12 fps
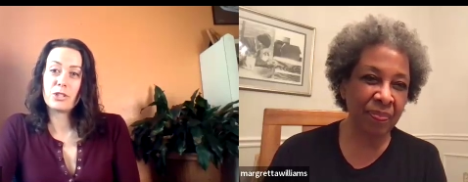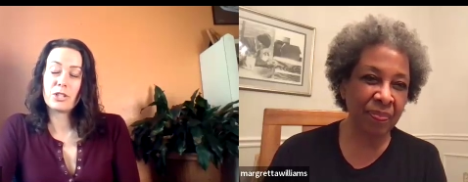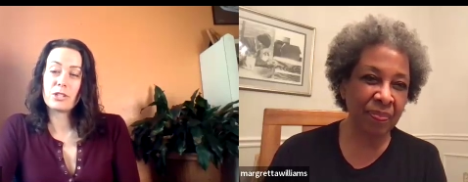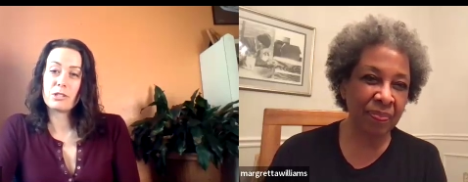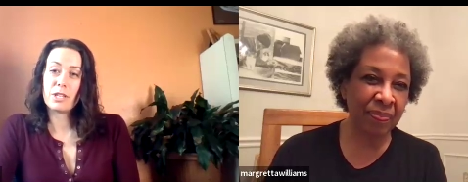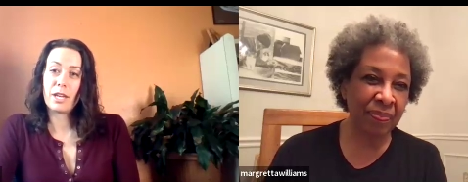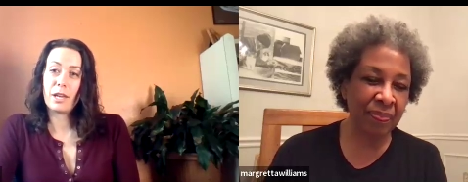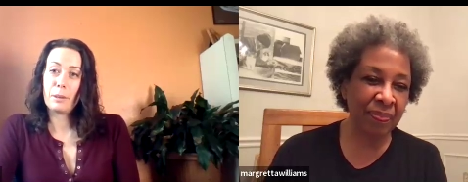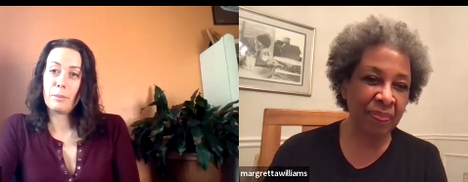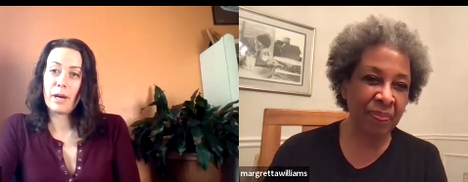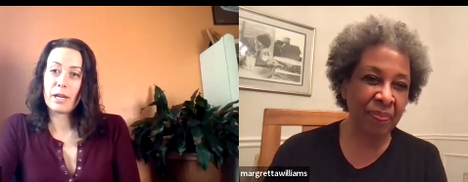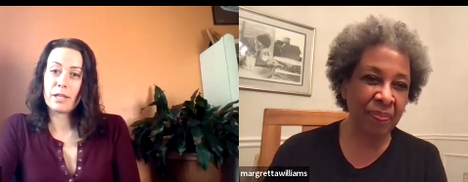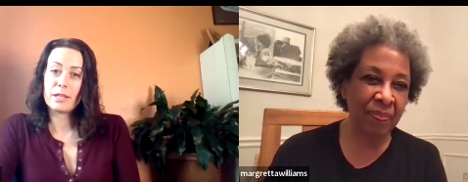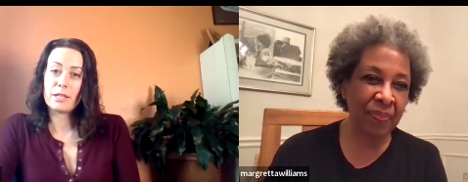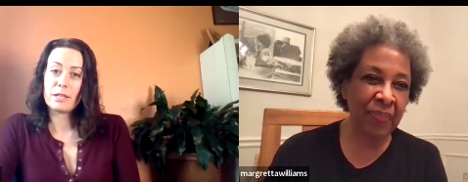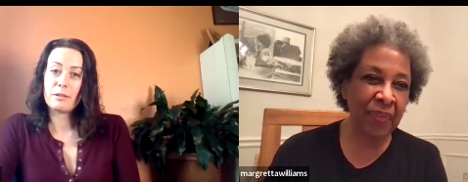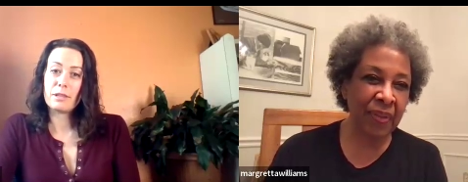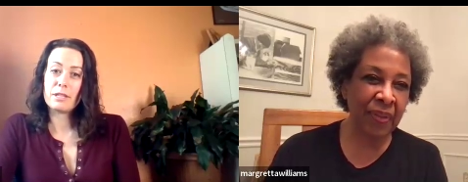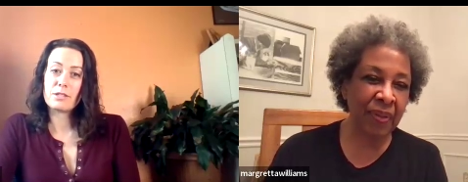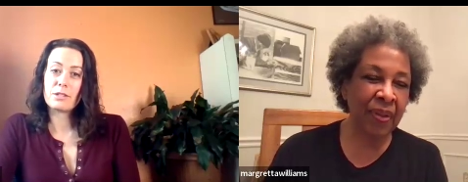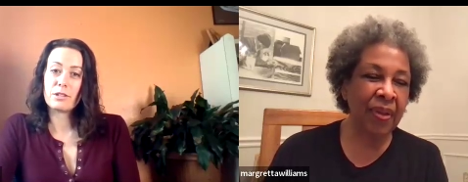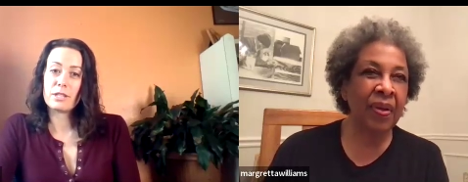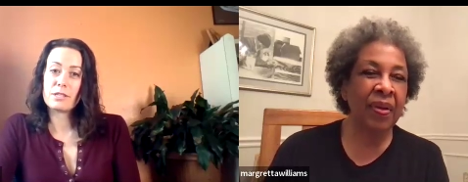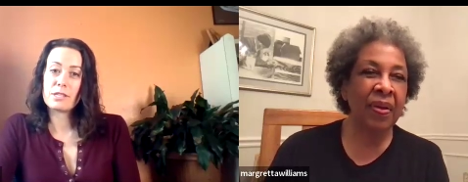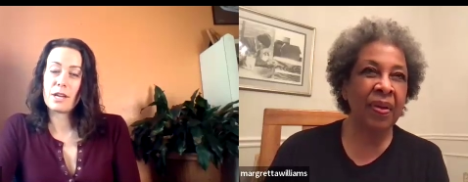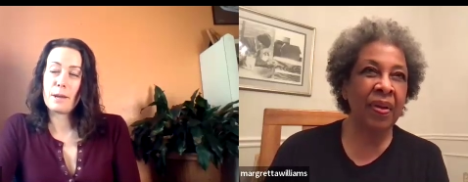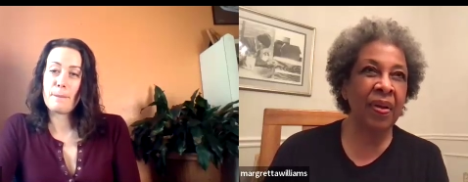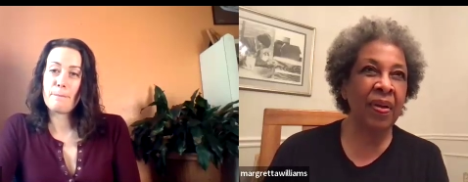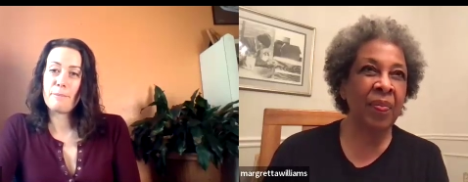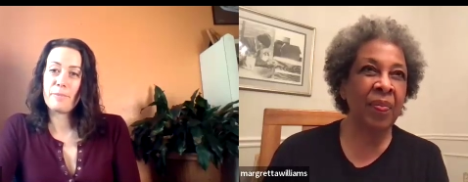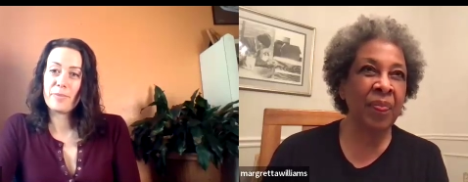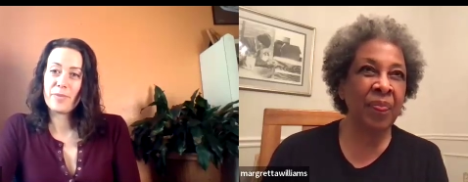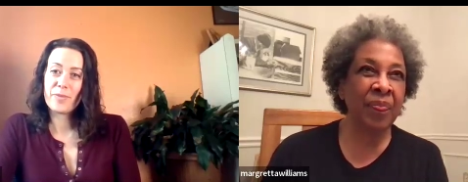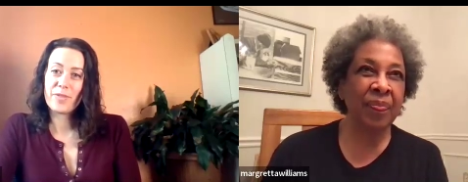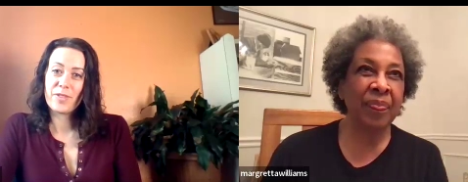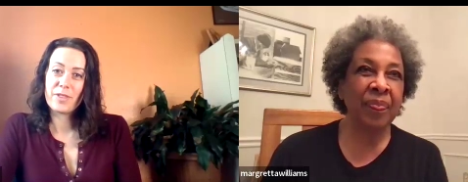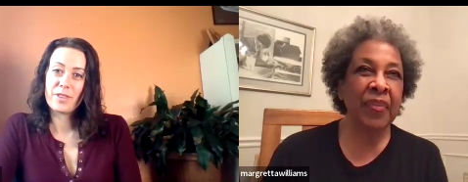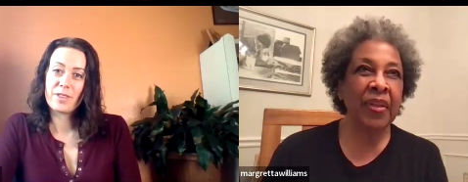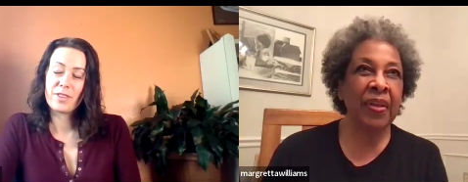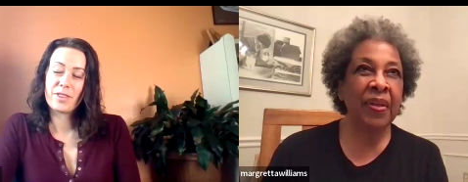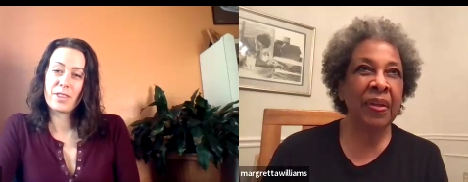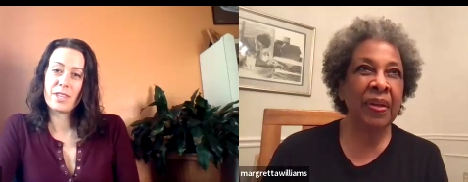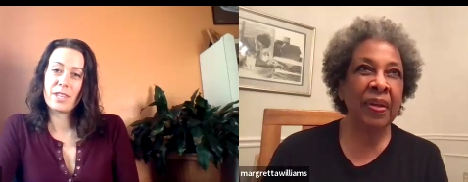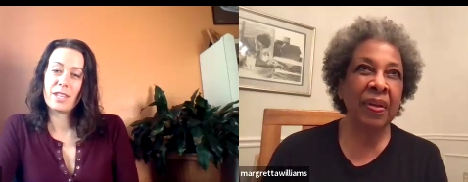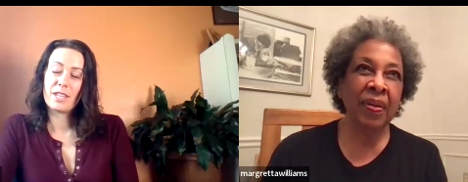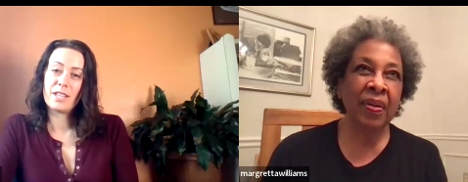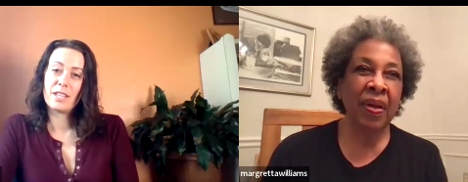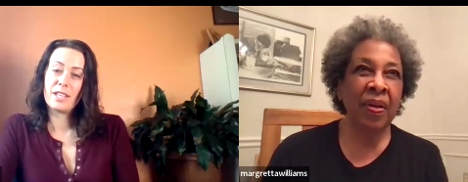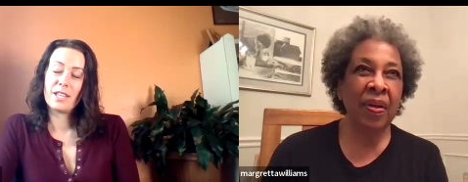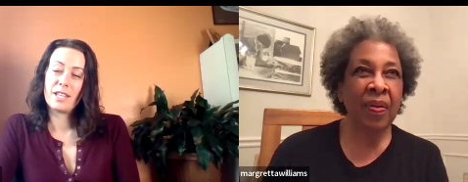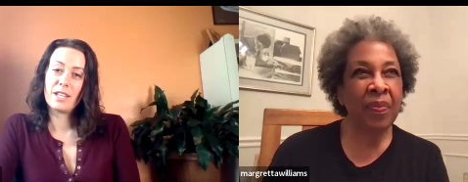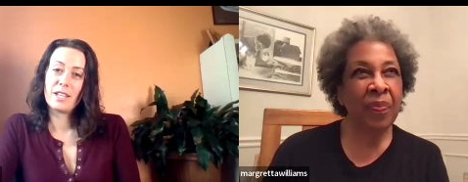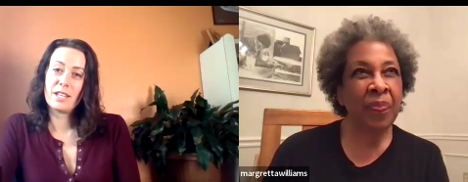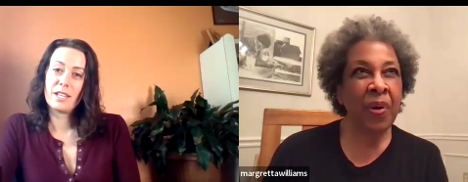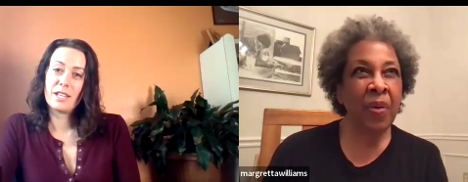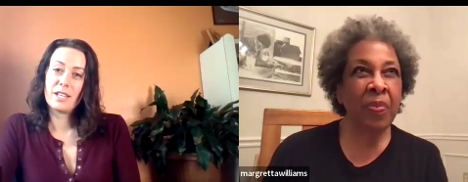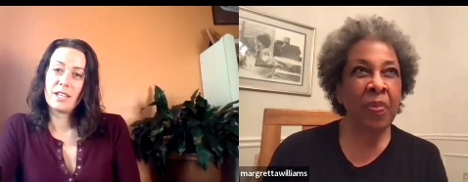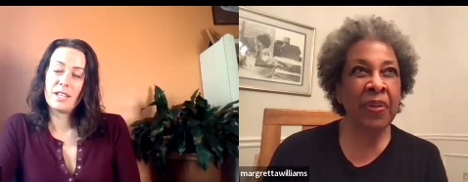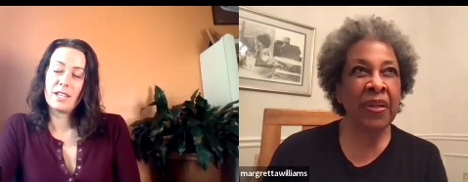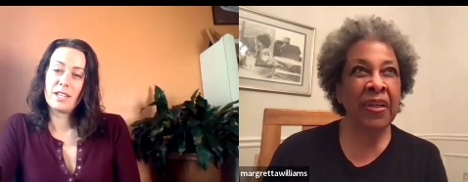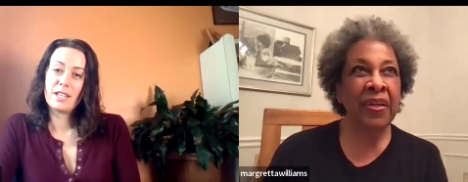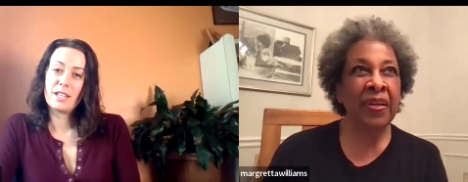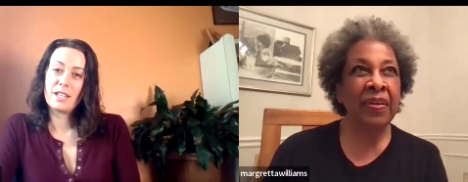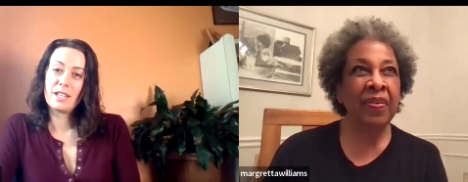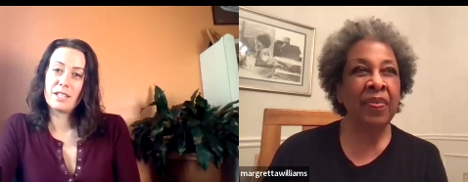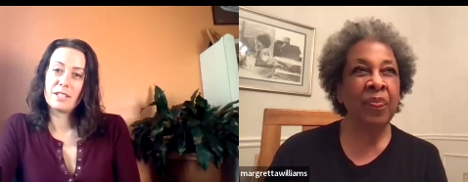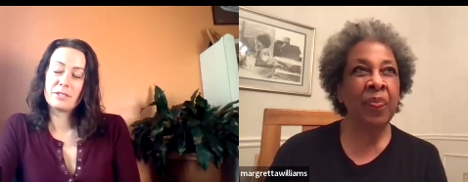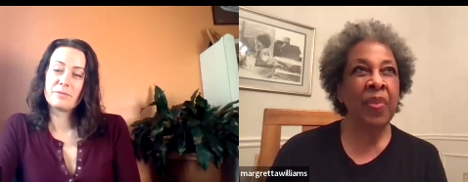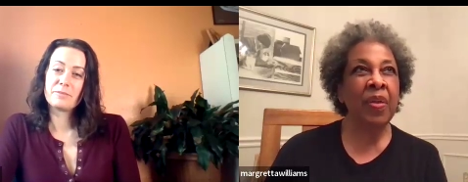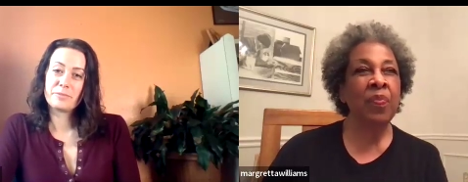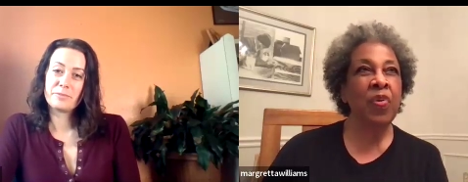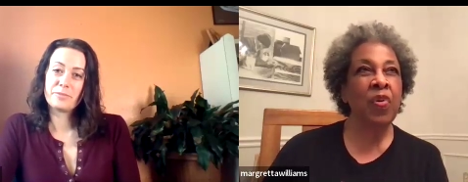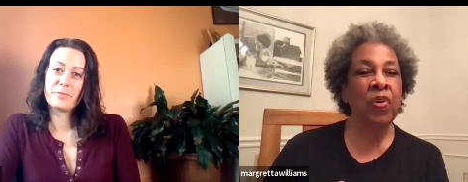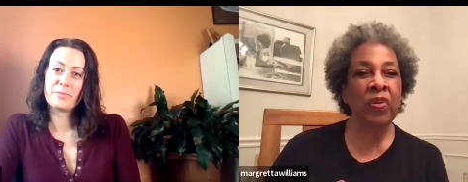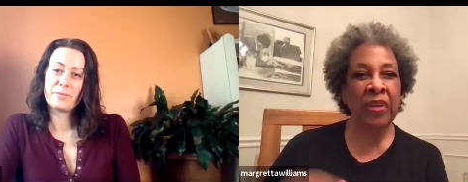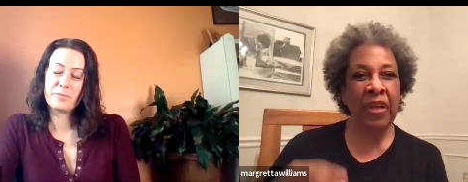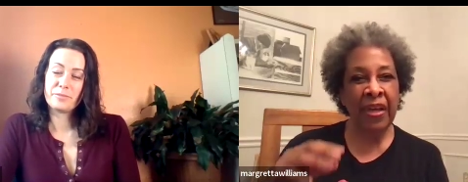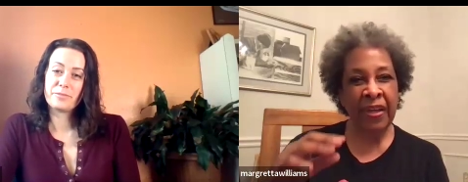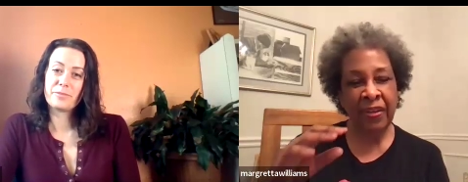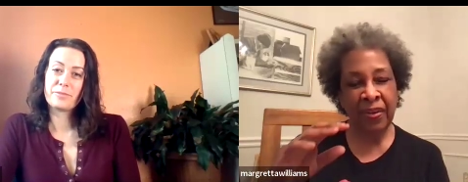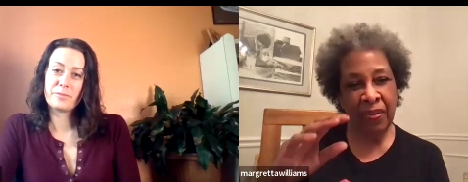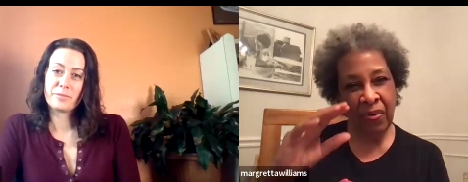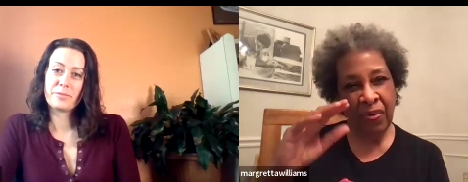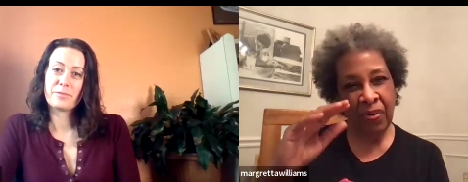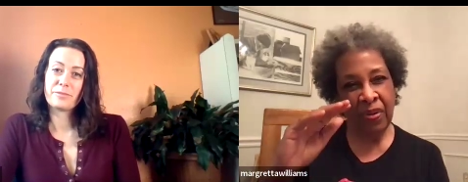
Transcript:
Speaker 1: sugars like back in this during this time?
Speaker 2: Um, uh, probably borderline